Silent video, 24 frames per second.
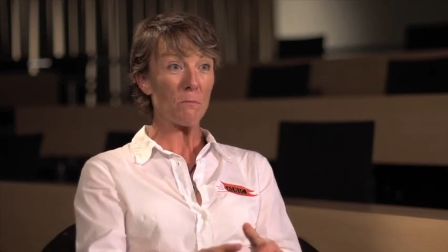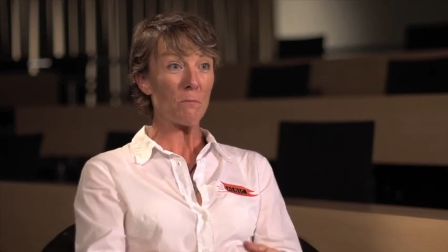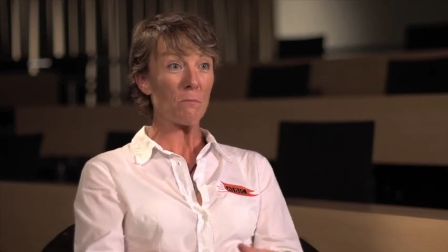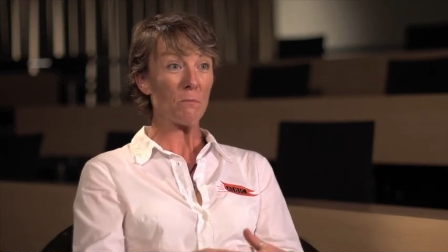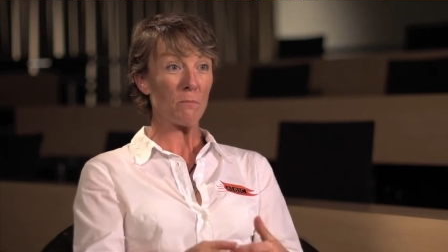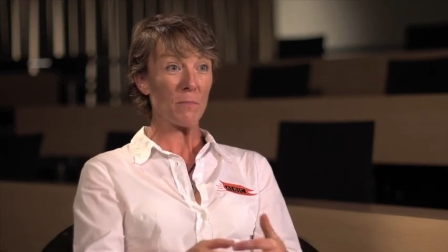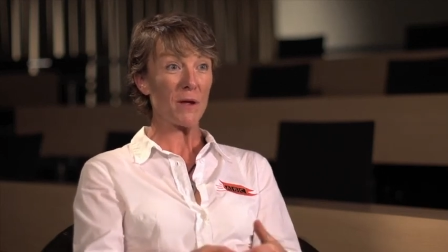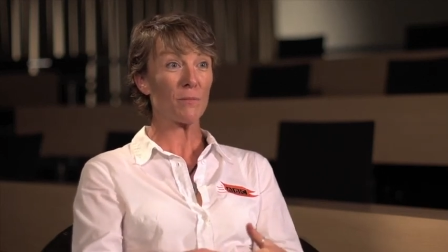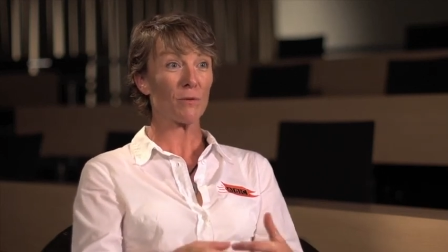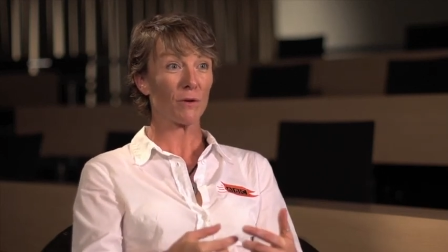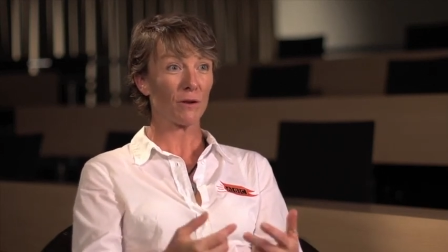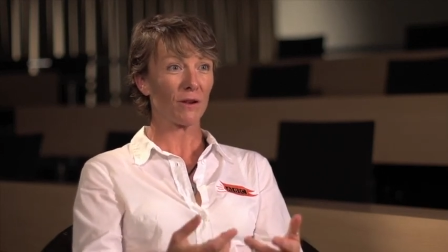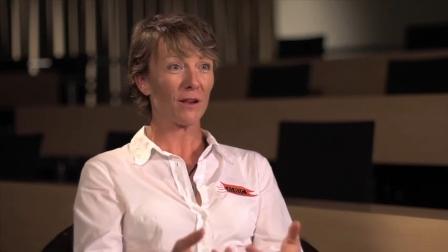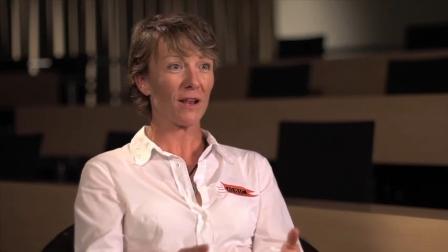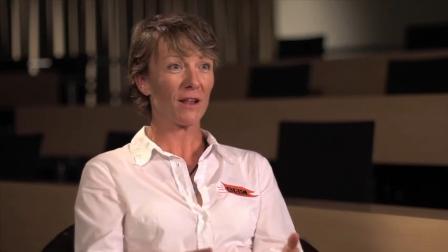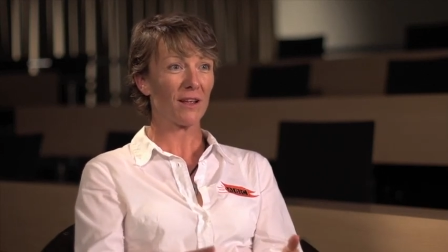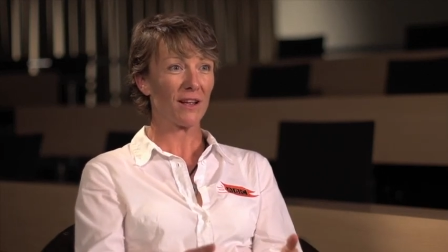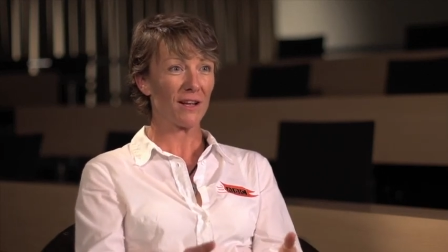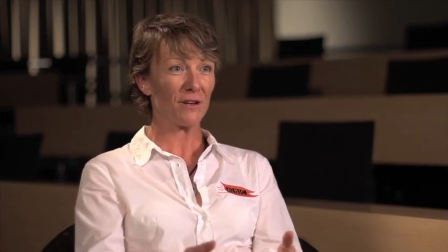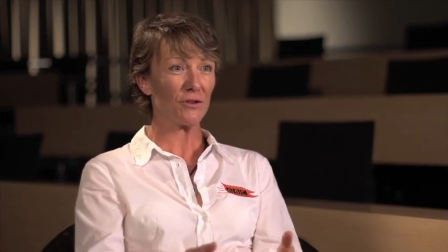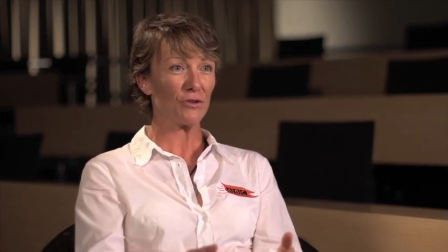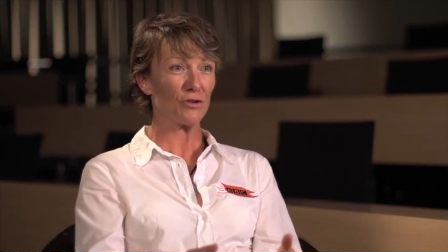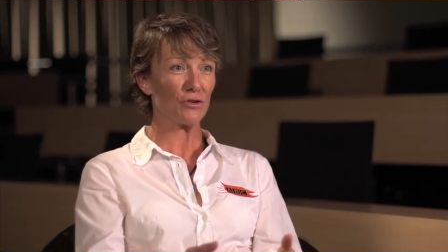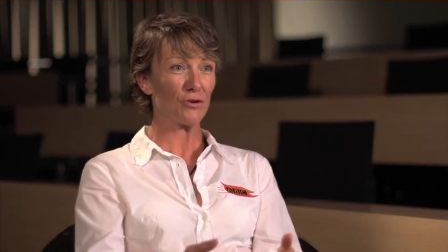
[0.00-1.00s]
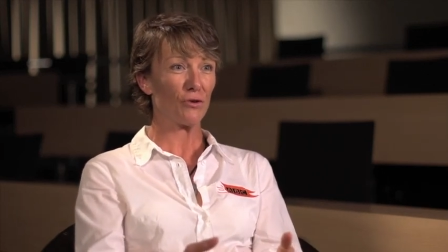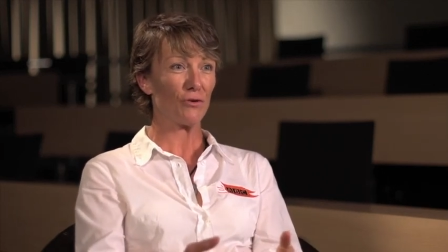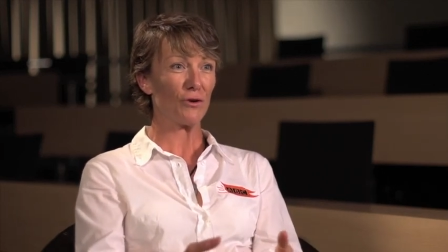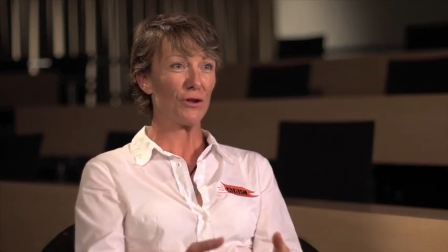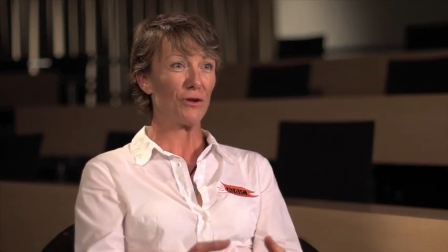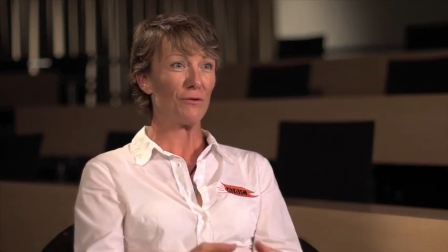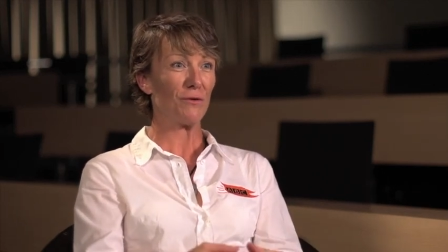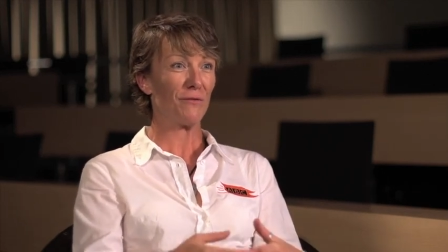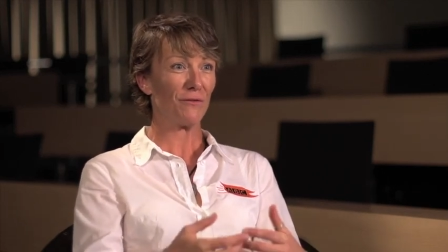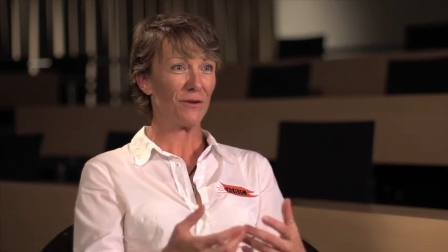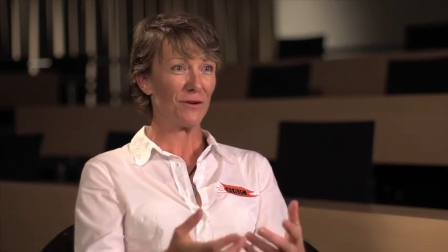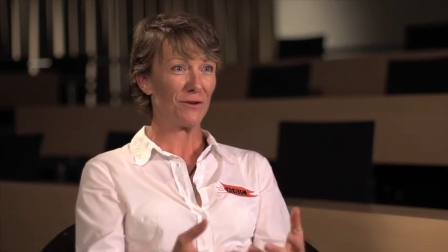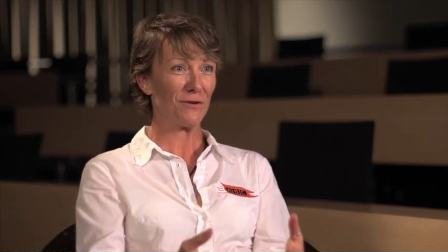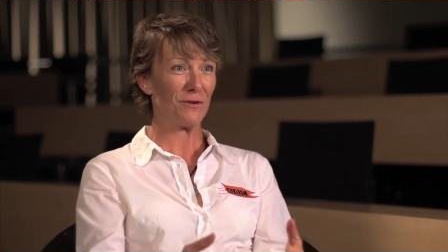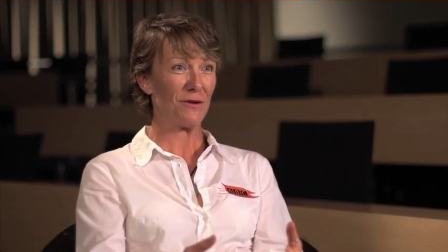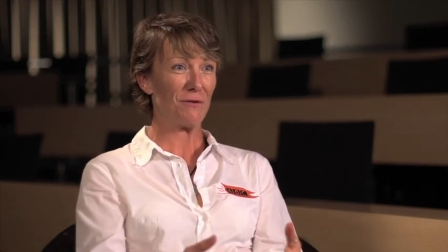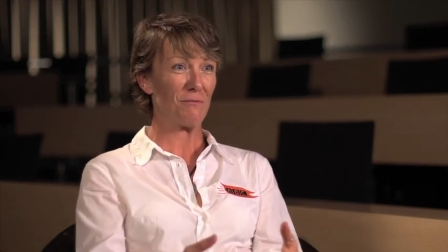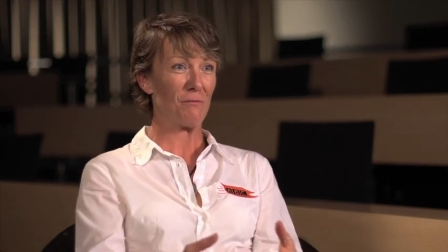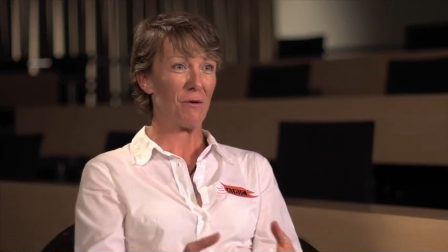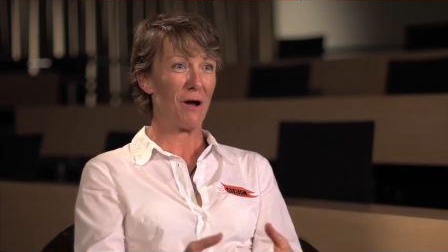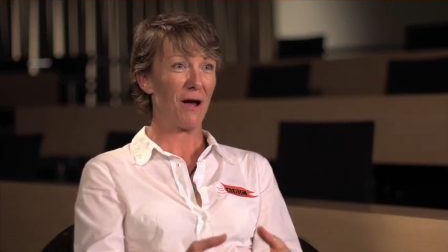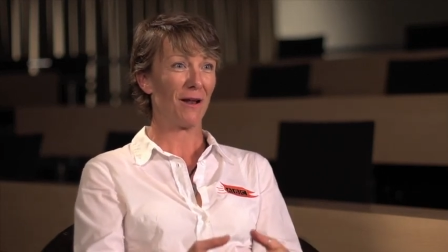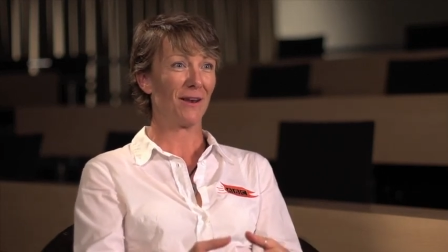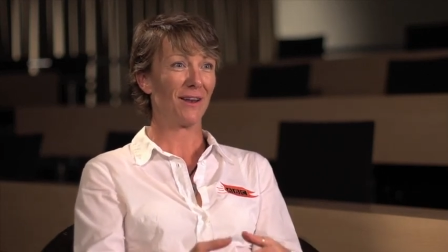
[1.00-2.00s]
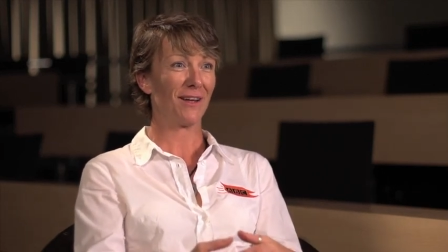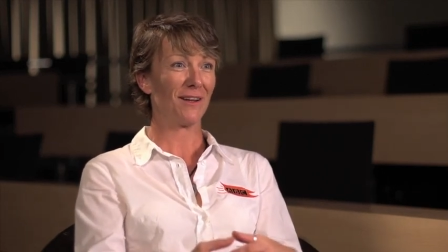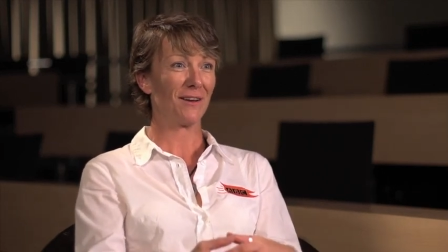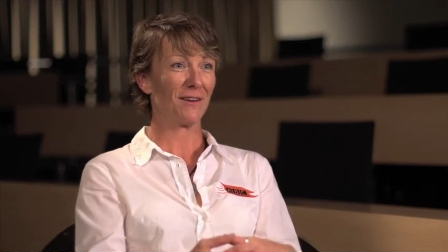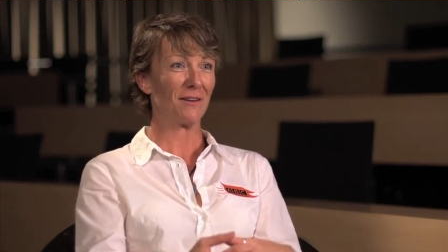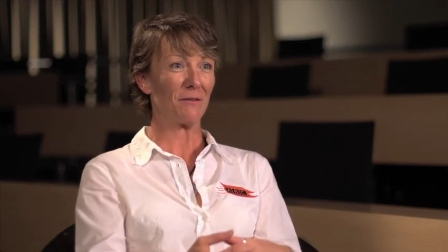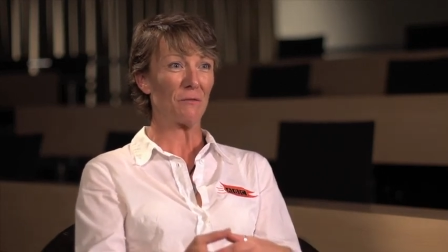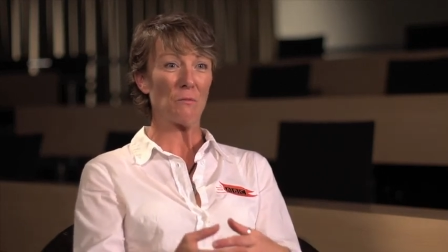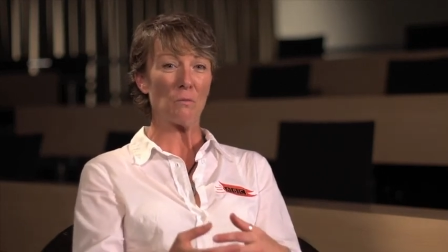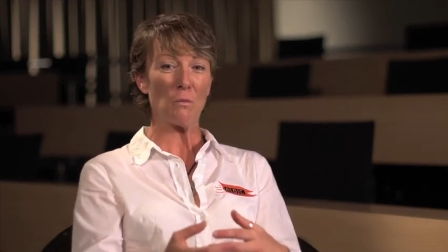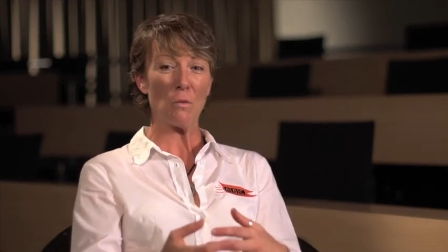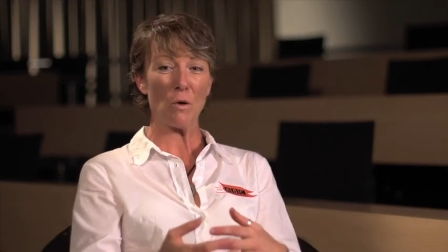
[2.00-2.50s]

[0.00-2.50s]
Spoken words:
People enjoy you if you're doing well and